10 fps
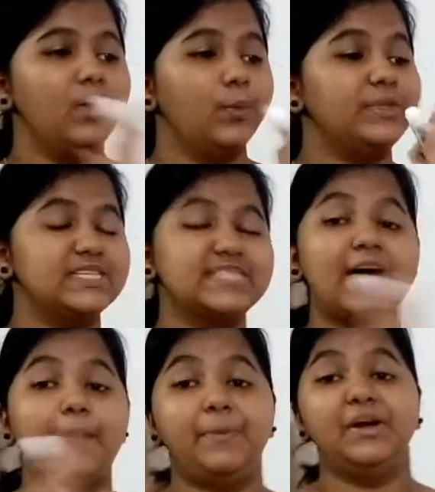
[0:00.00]
which is
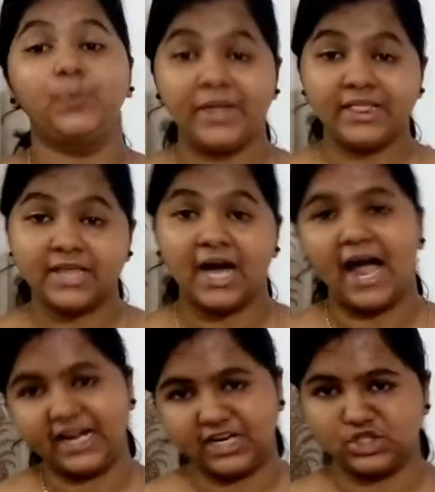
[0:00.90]
coupled with
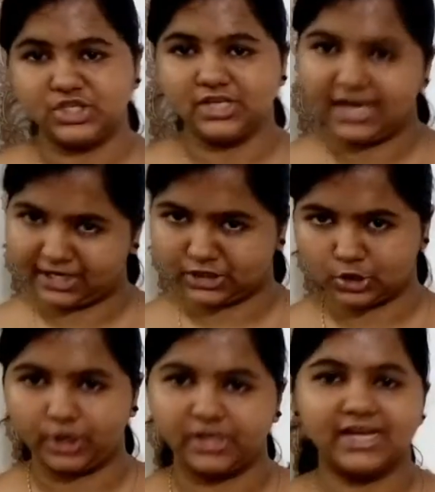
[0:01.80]
hydrogen
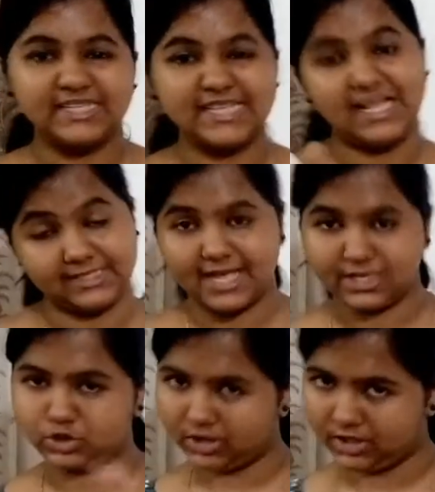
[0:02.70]
electrode, that is
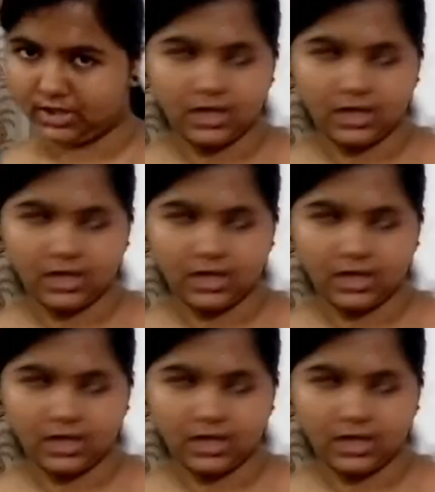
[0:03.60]
SHE.